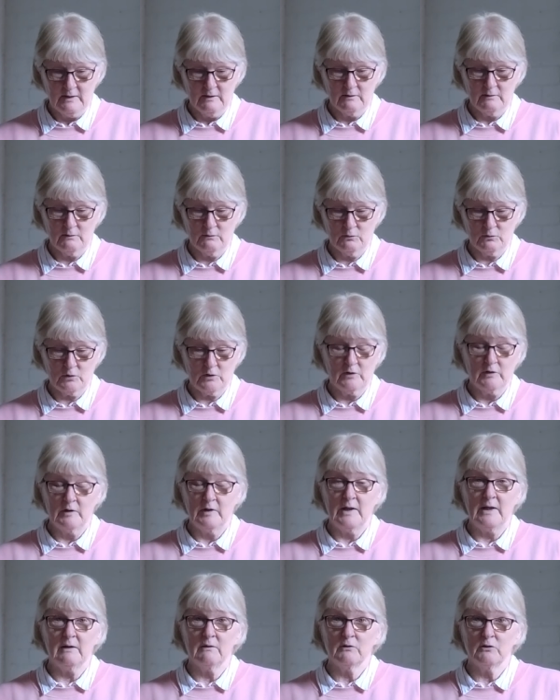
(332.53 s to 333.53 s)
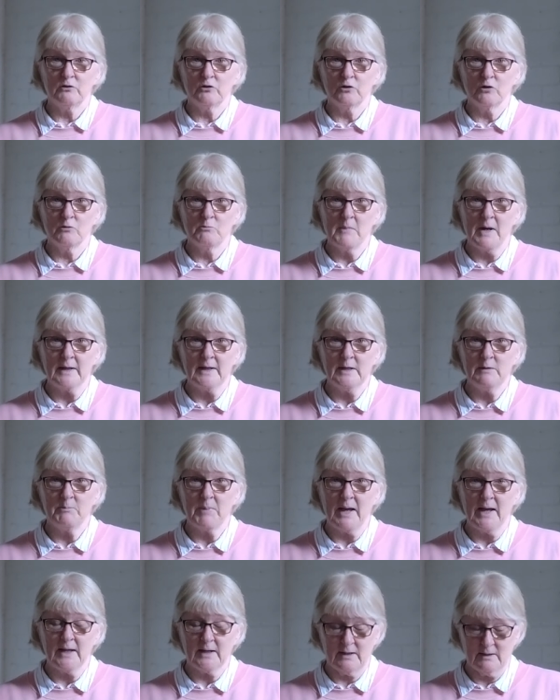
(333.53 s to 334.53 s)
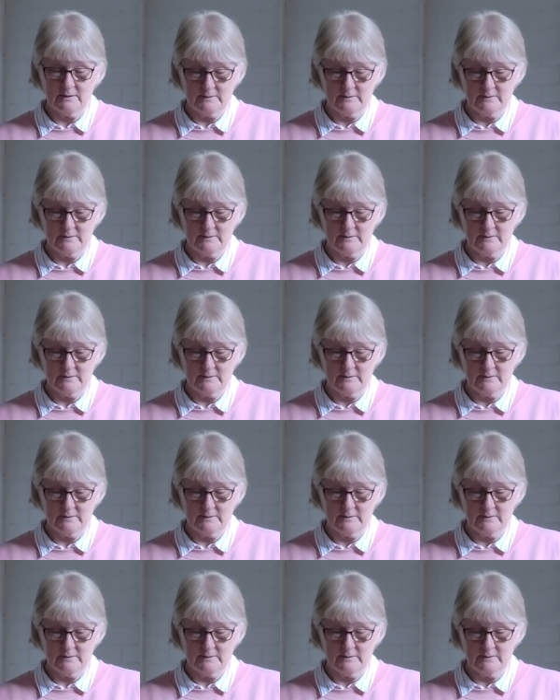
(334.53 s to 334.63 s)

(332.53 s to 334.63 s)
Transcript: Look, here is your money back."